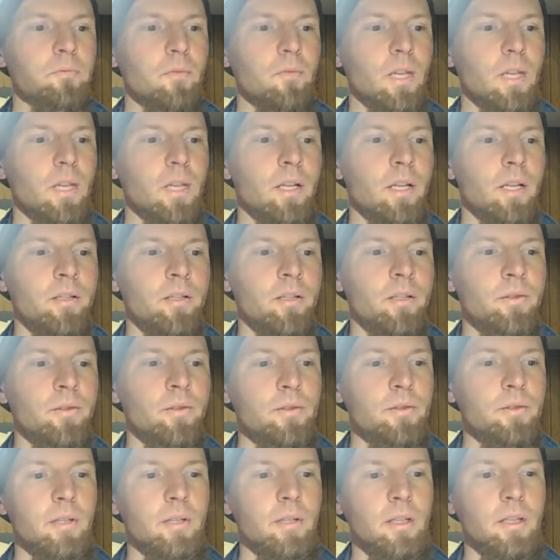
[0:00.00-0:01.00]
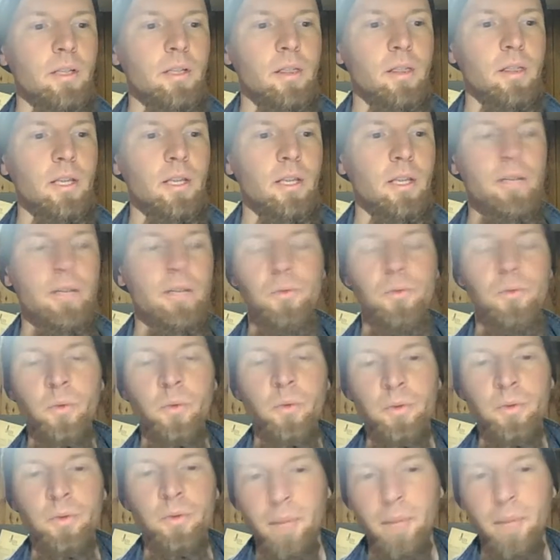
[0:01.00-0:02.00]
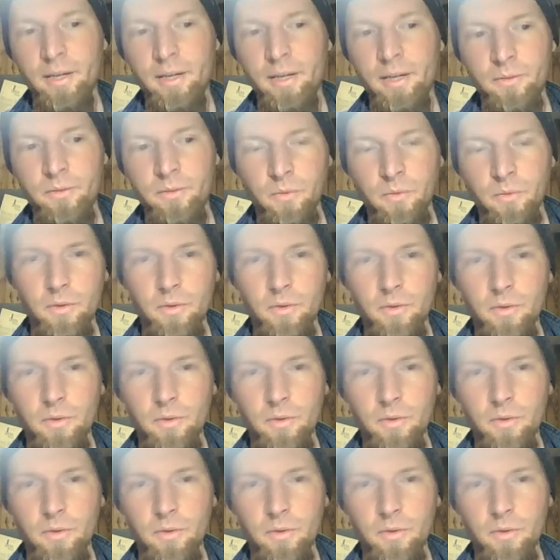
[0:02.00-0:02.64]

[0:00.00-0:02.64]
It is worth paying for.